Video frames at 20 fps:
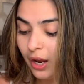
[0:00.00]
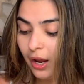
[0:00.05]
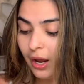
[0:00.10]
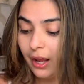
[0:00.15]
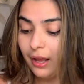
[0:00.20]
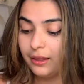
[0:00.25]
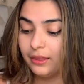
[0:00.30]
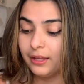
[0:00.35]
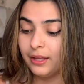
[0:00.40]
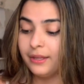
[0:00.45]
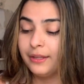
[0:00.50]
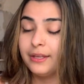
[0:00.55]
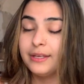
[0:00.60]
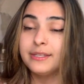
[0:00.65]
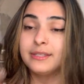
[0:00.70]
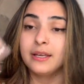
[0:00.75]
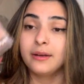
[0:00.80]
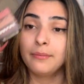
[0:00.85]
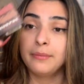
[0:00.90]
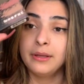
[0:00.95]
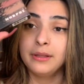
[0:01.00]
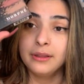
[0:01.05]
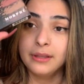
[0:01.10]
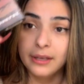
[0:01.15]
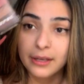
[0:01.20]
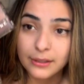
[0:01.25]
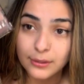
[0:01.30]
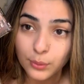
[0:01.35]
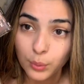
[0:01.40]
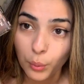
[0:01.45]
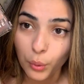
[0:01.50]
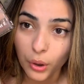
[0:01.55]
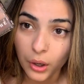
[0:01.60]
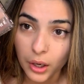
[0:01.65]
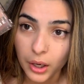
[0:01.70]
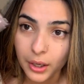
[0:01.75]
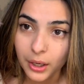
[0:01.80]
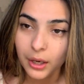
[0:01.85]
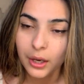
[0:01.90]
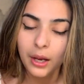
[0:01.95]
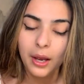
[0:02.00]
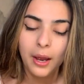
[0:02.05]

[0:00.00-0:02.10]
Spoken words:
And then they sent me this one.